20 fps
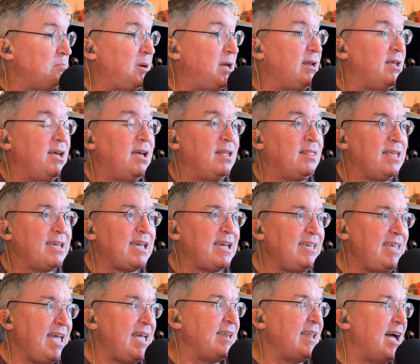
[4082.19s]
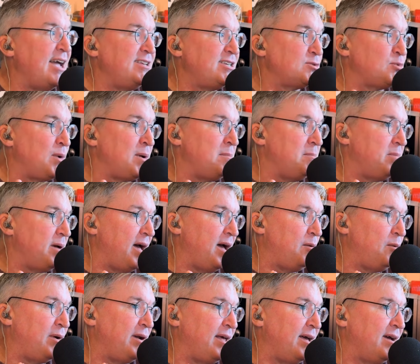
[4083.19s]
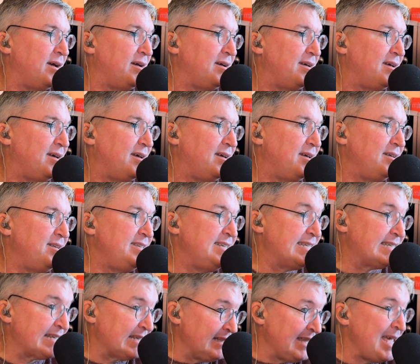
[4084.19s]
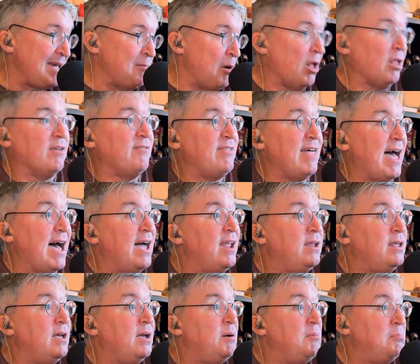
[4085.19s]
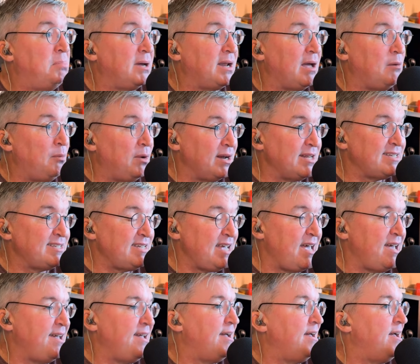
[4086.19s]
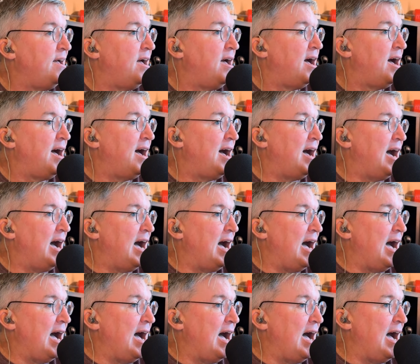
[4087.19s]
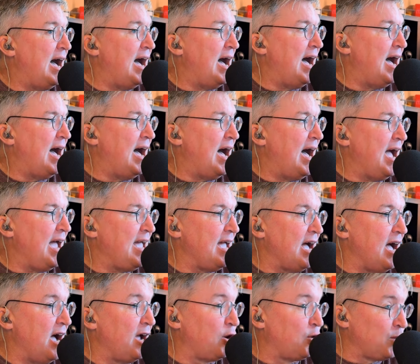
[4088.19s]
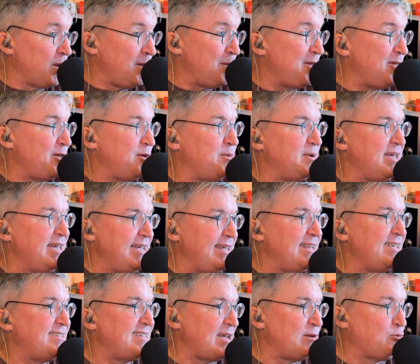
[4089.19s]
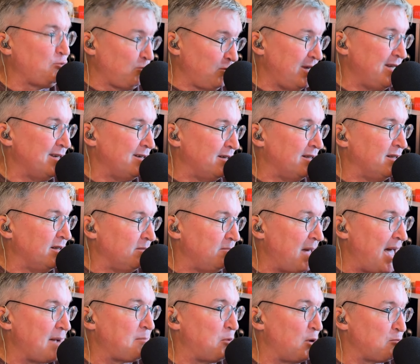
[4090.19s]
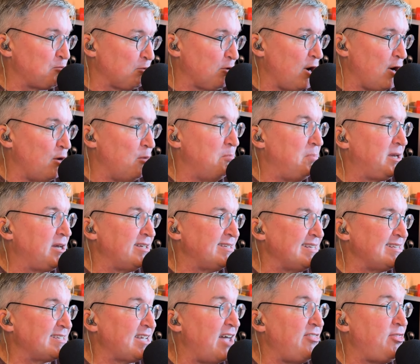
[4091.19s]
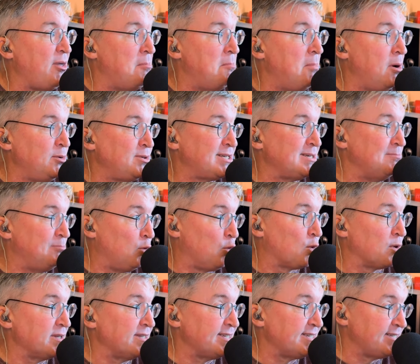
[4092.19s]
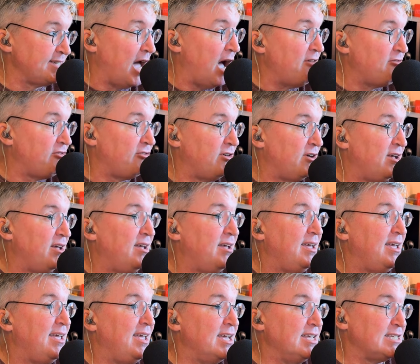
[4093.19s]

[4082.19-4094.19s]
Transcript: But like again, I just want to I want to disclaim all of that, but I want to say I agree with you. It is a real MacBook Pro because it's got the most important stuff. Yes.